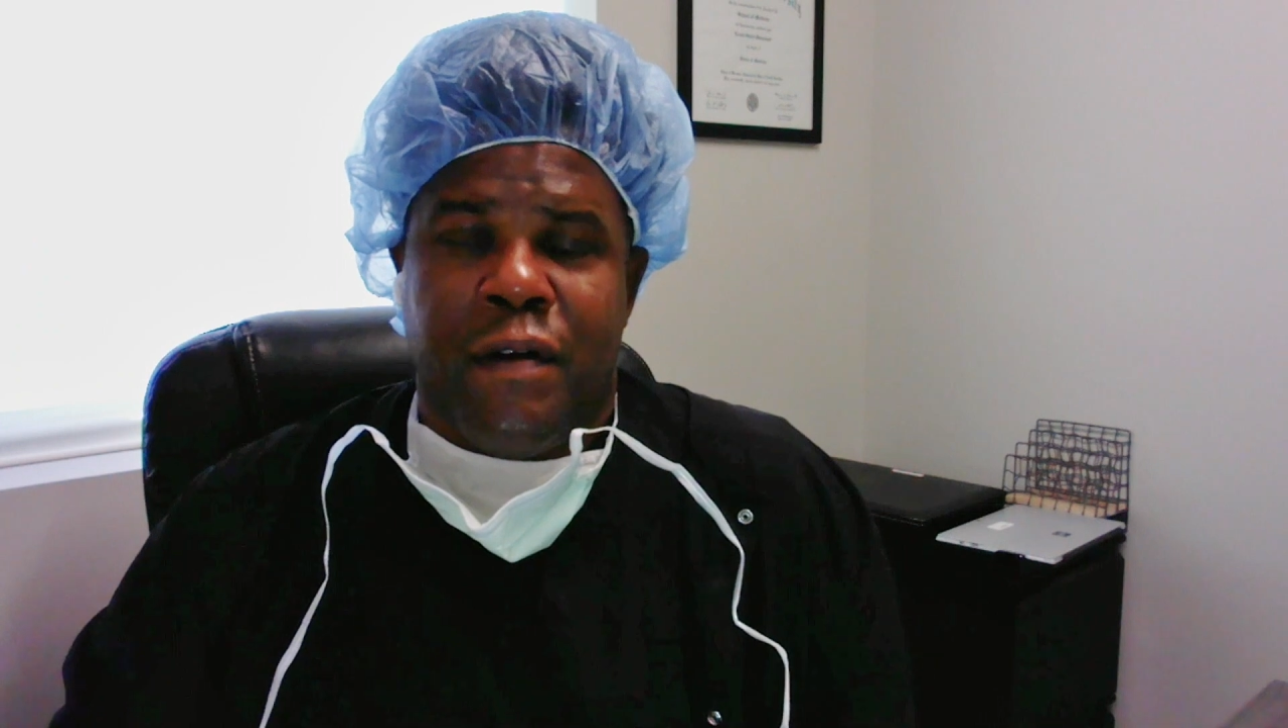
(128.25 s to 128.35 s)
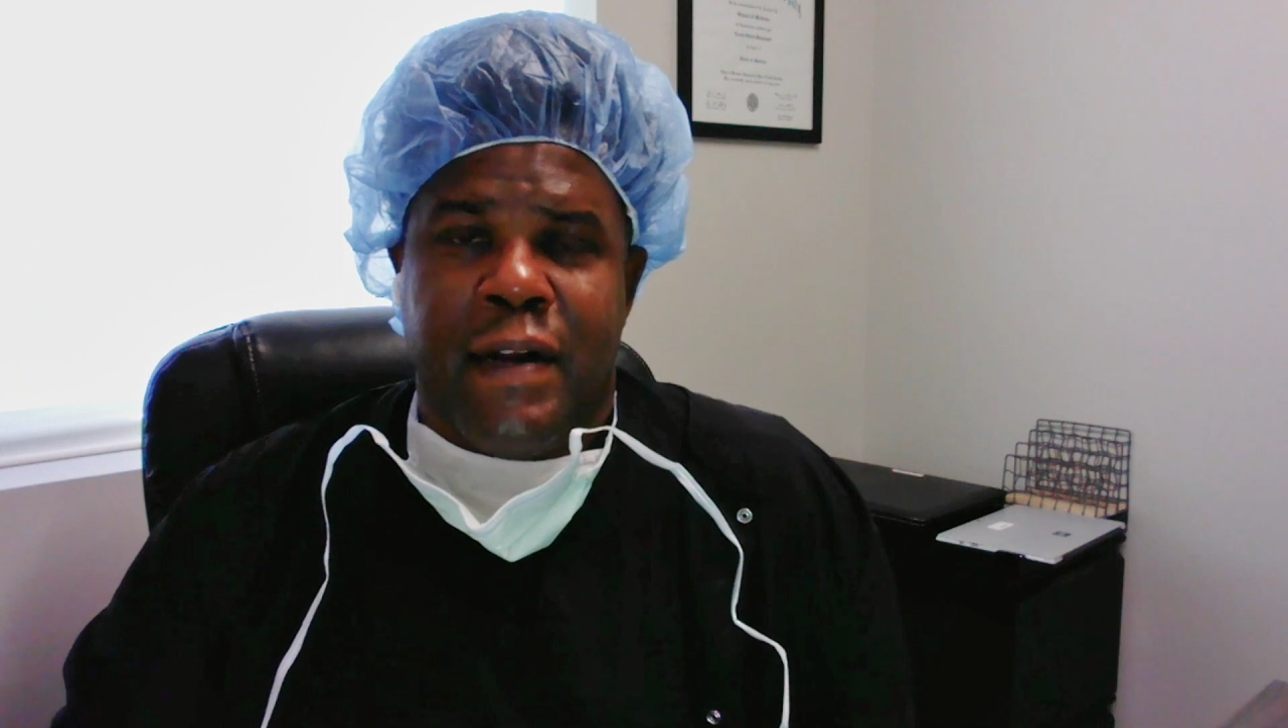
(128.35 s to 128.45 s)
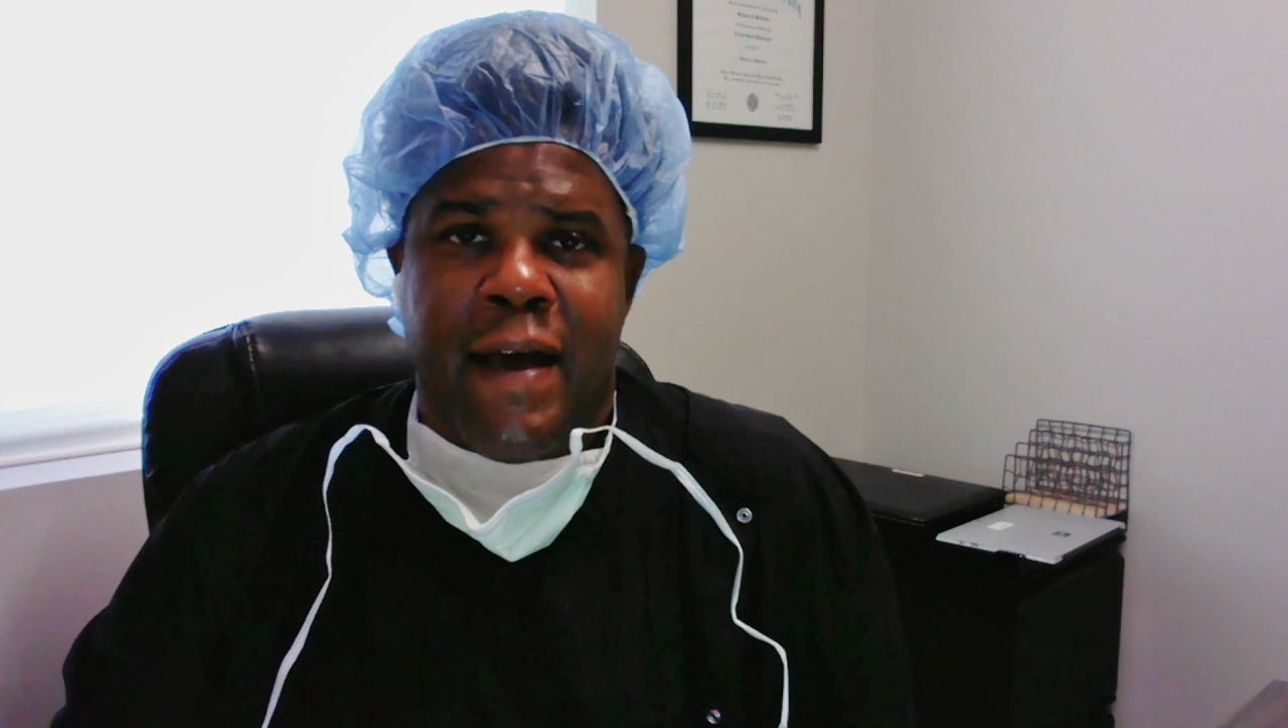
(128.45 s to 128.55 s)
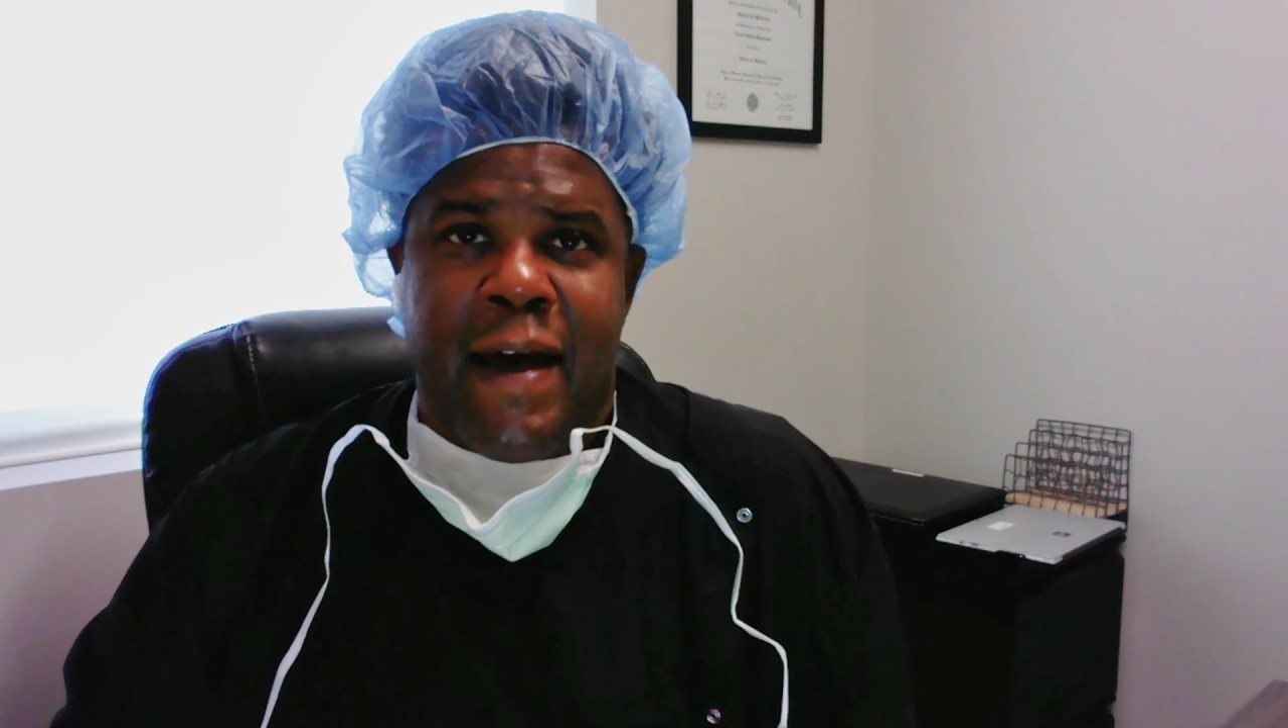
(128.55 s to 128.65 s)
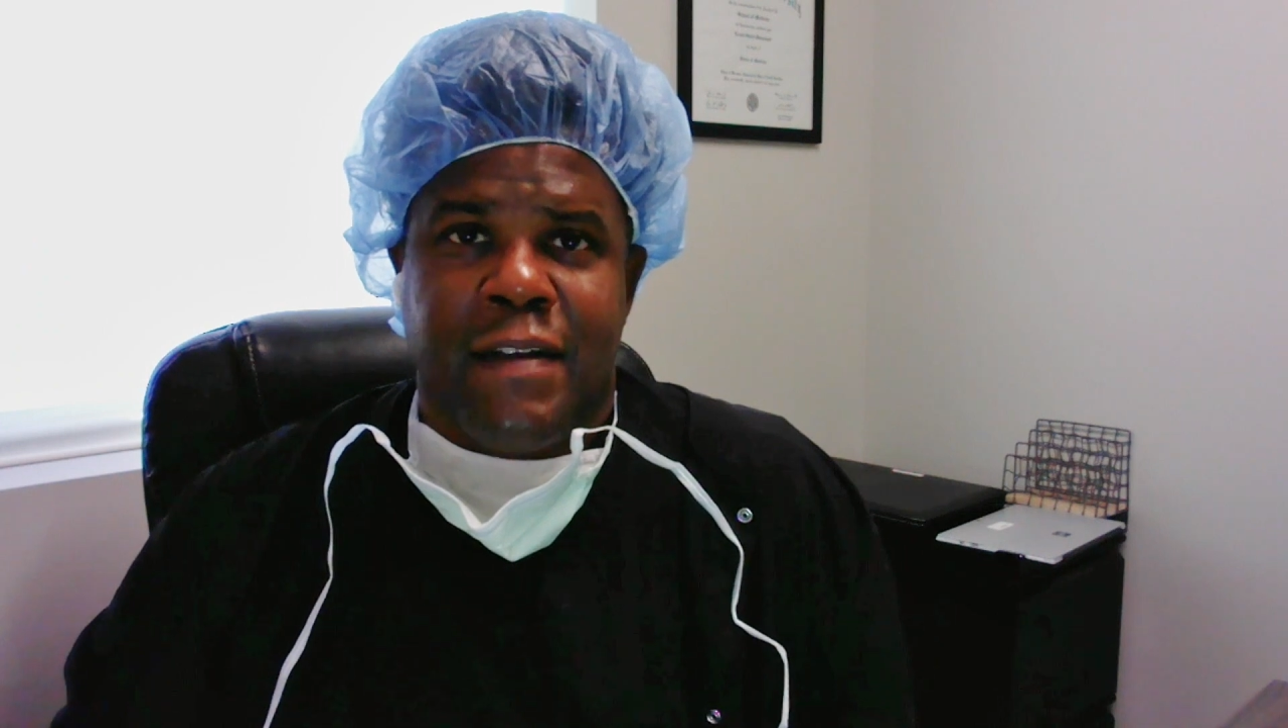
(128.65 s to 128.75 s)

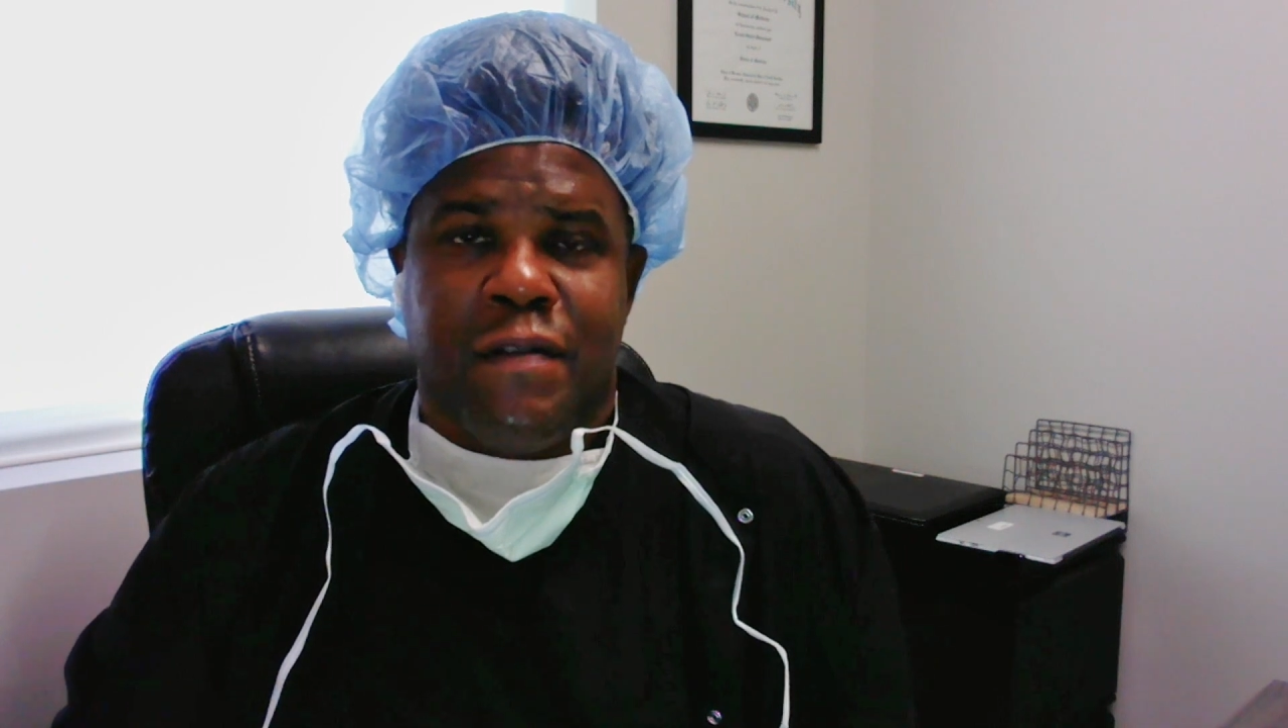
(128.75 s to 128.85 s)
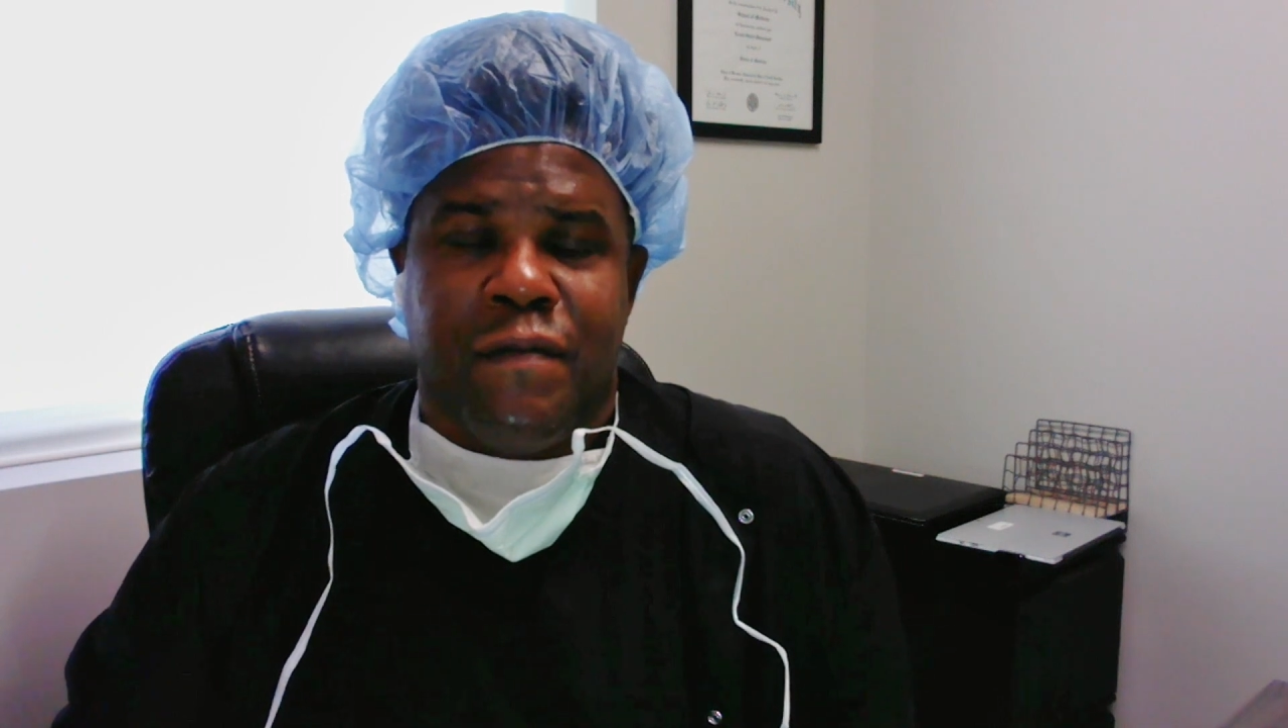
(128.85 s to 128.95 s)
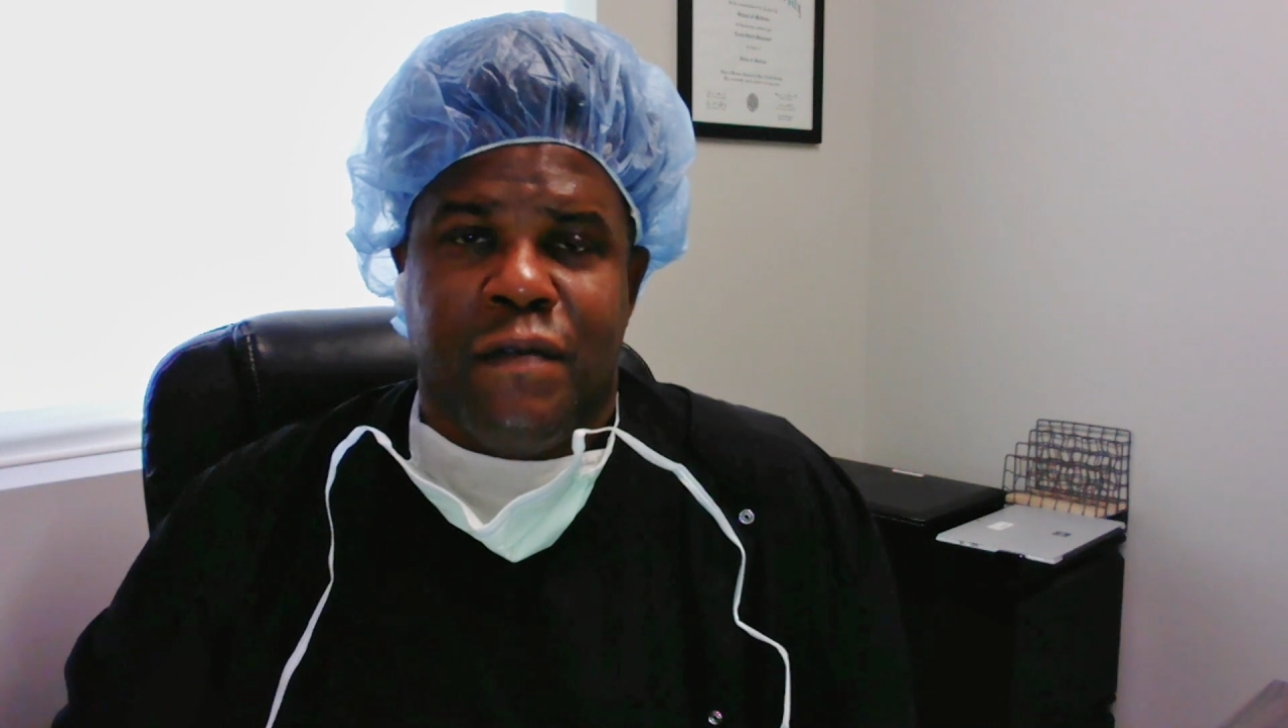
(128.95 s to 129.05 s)
already active.